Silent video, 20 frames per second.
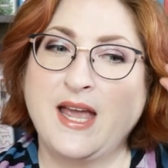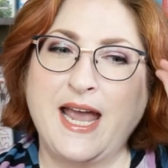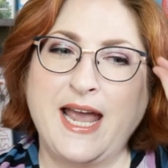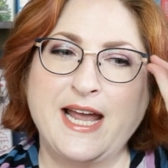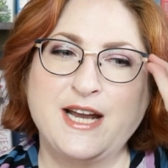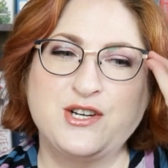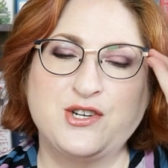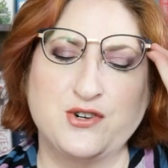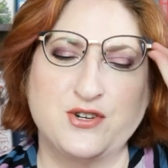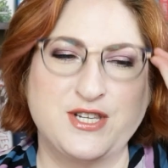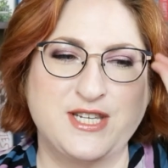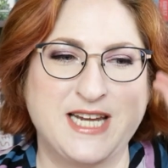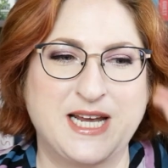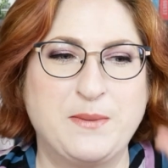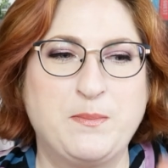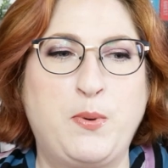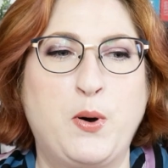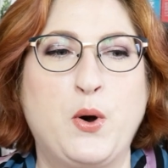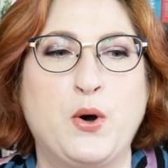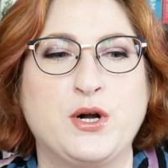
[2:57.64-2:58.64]

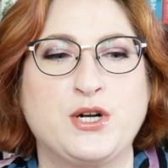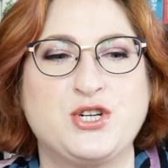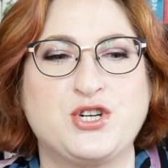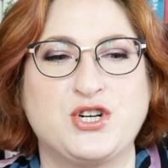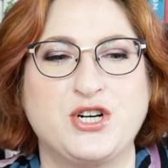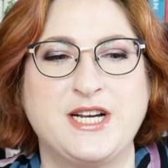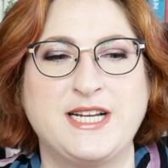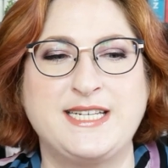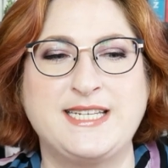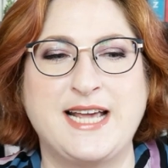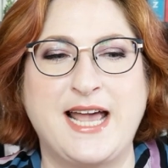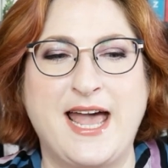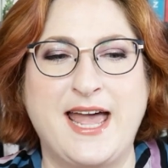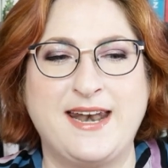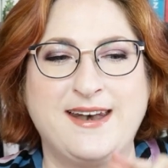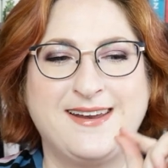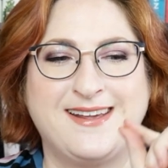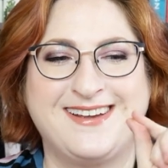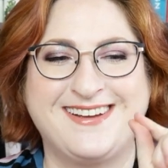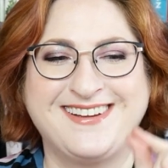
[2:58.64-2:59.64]
interesting portrait
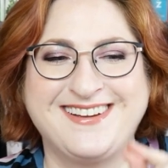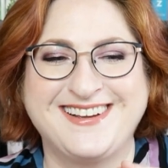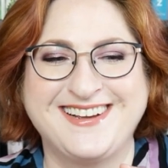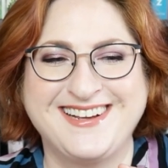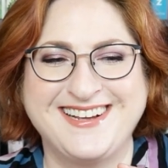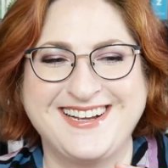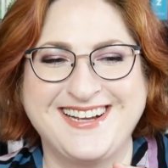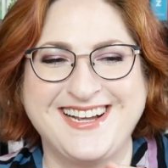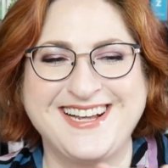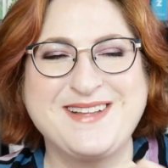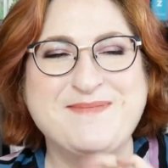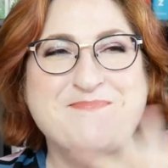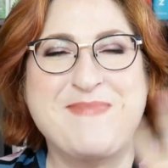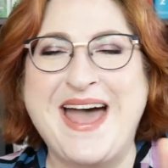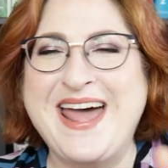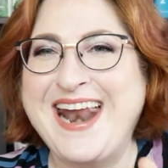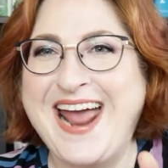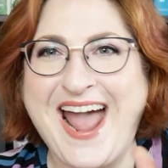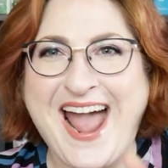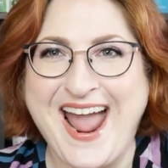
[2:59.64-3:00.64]
and
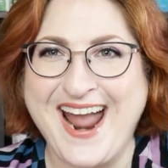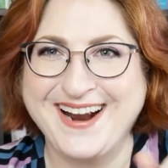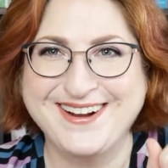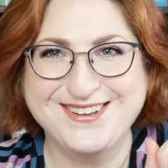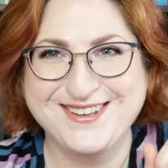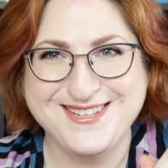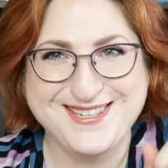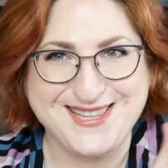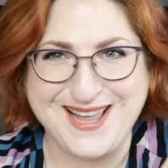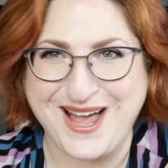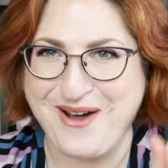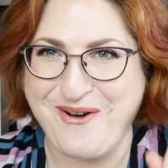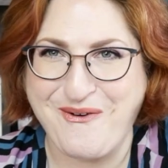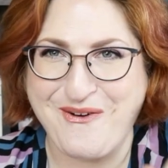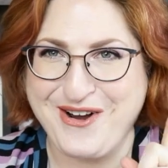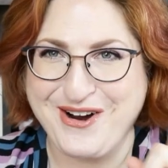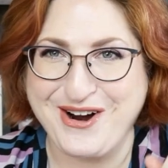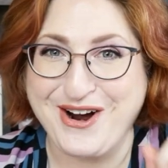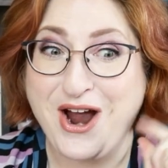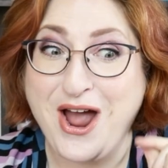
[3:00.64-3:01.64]
meta angles that
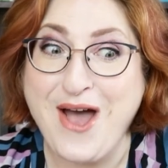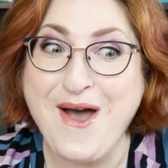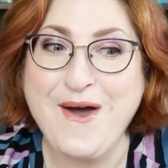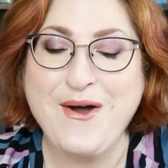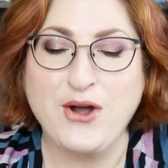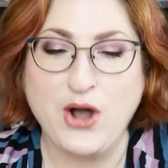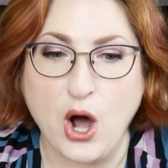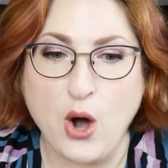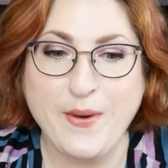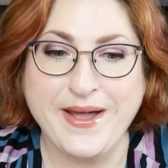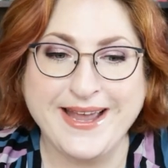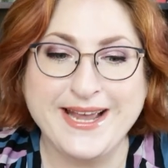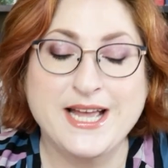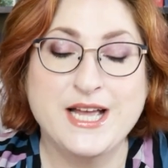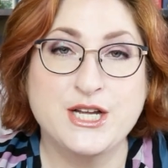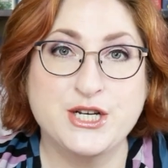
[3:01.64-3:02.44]
we're going